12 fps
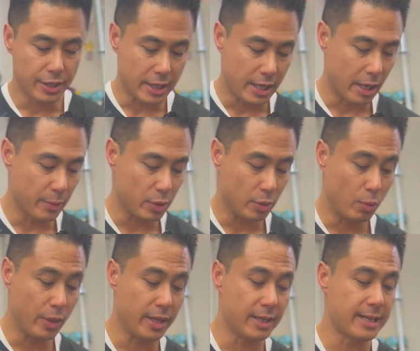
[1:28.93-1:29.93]
it helps
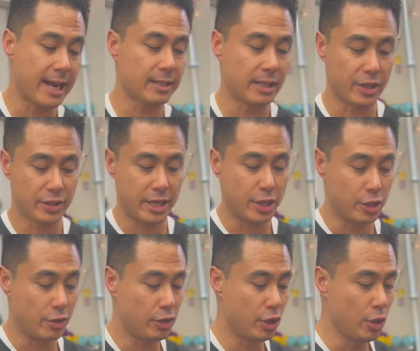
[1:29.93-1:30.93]
with the tactile sense and
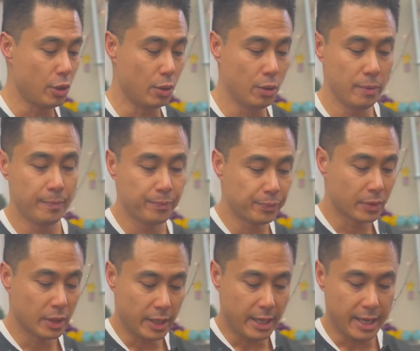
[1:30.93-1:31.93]
cue
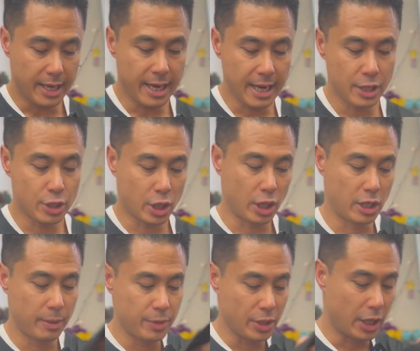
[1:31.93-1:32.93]
in
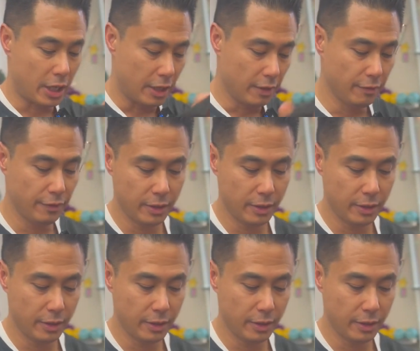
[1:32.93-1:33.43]
terms of